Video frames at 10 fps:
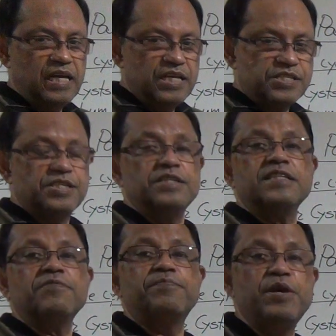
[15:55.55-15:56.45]
So
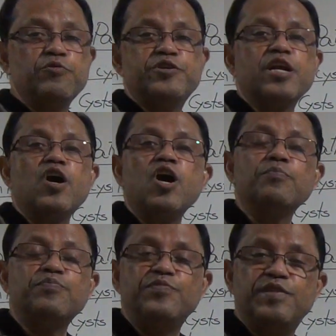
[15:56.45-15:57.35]
the future
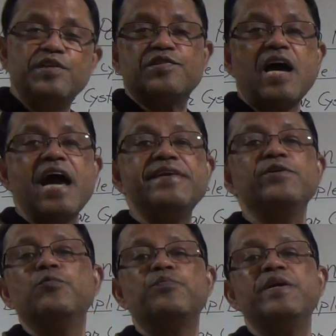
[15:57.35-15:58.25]
of this
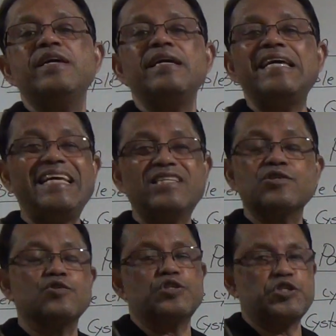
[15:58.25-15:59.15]
IUP
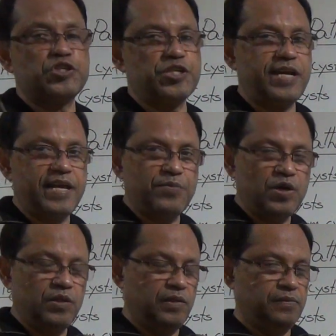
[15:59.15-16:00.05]
is
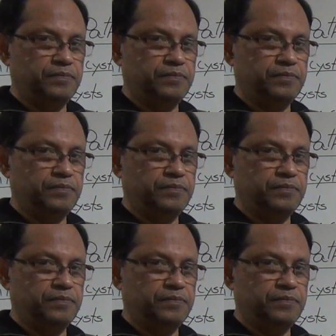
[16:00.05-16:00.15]
questionable.